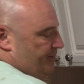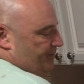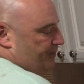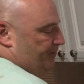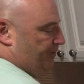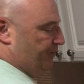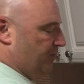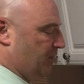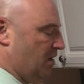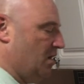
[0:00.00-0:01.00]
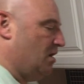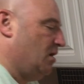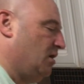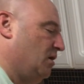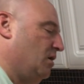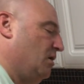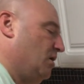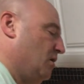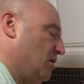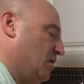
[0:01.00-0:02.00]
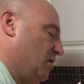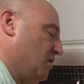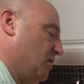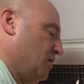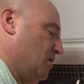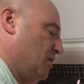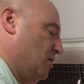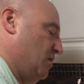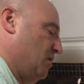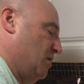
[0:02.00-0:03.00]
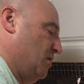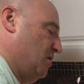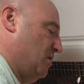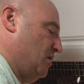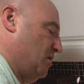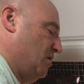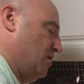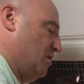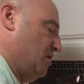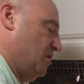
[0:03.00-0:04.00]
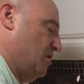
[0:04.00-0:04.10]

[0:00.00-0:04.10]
(no one is talking)